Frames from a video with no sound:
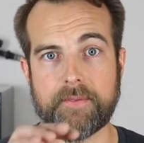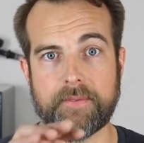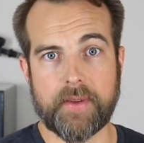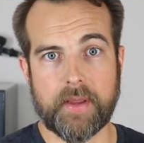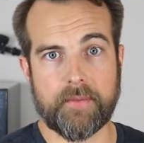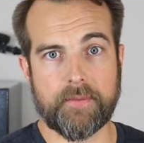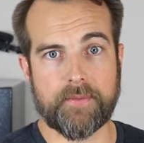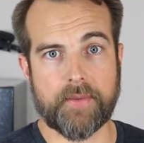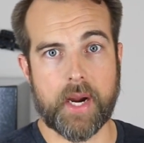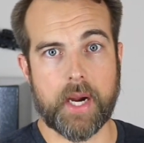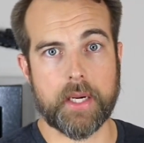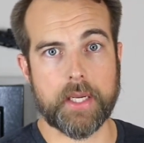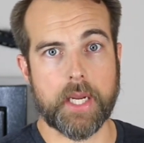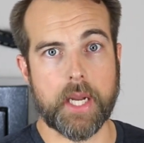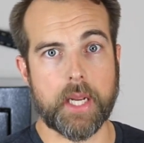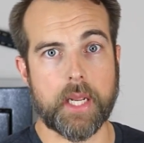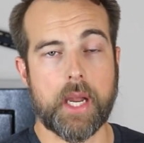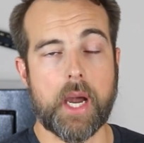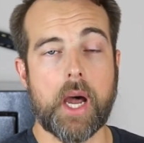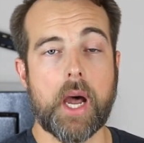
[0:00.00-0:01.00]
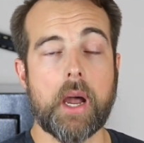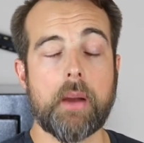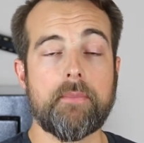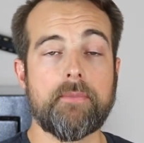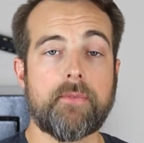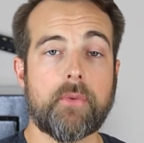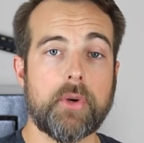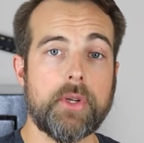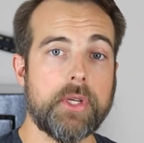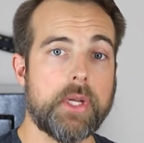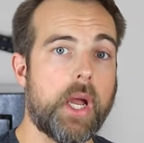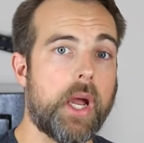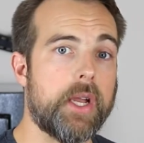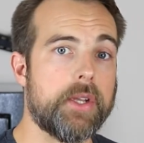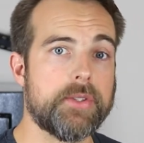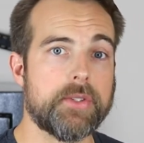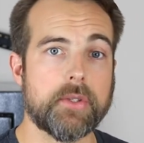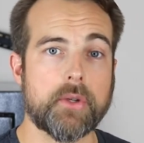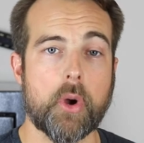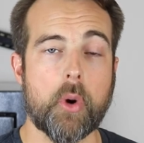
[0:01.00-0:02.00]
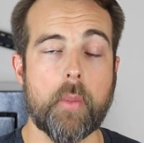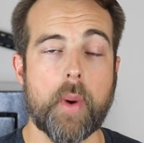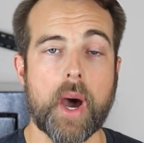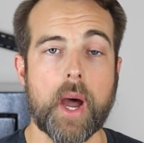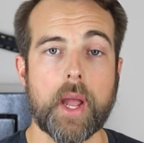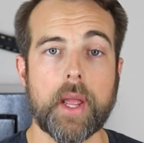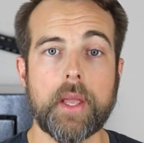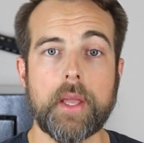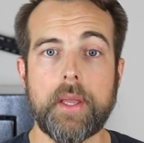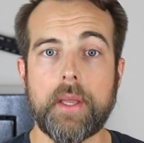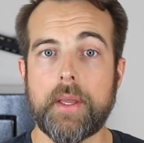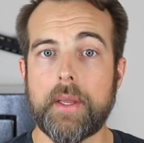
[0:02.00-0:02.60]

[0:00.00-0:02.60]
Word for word: fitandfire.com, for you guys to go by